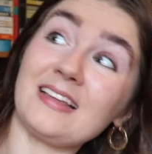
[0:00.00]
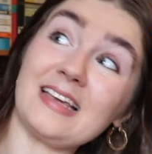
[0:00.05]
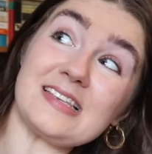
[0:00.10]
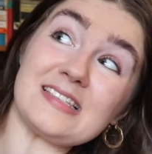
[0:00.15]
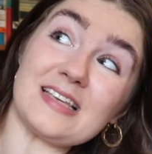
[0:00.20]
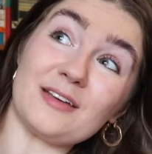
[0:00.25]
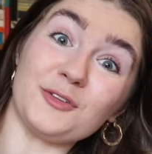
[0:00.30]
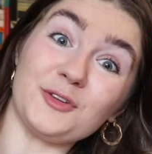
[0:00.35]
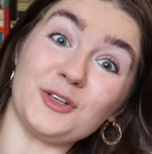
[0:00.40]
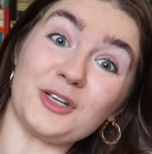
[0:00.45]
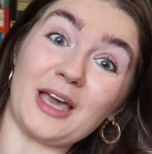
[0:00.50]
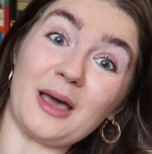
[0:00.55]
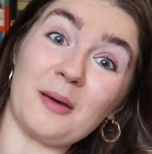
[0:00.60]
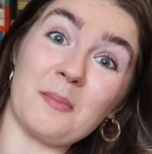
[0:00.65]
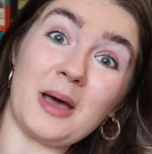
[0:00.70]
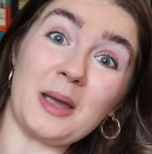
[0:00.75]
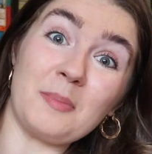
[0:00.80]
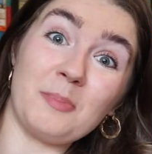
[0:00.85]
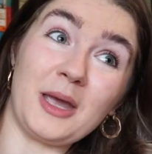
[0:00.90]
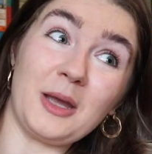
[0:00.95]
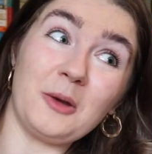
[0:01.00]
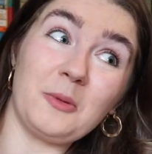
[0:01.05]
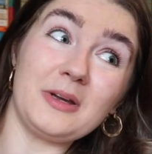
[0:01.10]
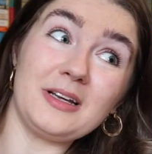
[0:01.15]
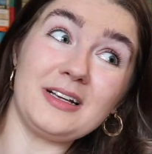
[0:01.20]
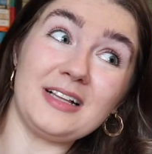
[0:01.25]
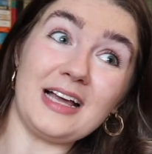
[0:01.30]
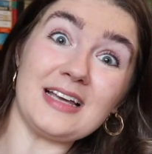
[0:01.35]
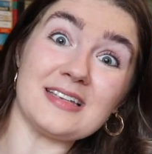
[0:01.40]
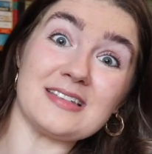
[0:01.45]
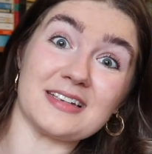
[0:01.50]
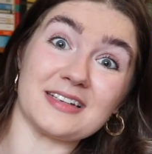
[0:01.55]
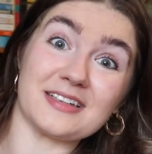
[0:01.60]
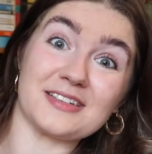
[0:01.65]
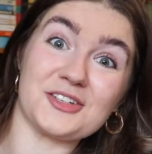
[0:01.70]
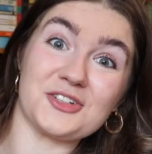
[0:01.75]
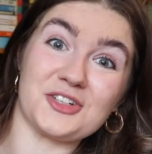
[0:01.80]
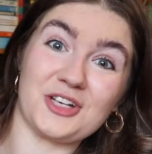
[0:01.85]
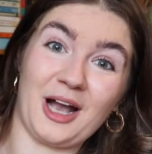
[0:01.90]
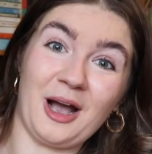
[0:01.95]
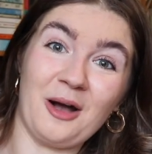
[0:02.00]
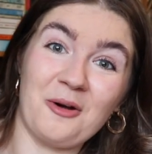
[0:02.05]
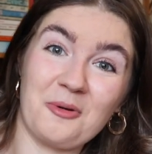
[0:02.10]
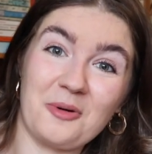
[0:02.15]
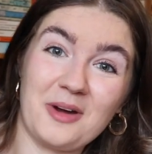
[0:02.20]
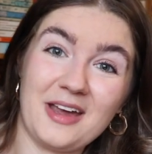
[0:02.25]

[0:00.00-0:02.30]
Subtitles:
Let's have a look at my penguin classics, shall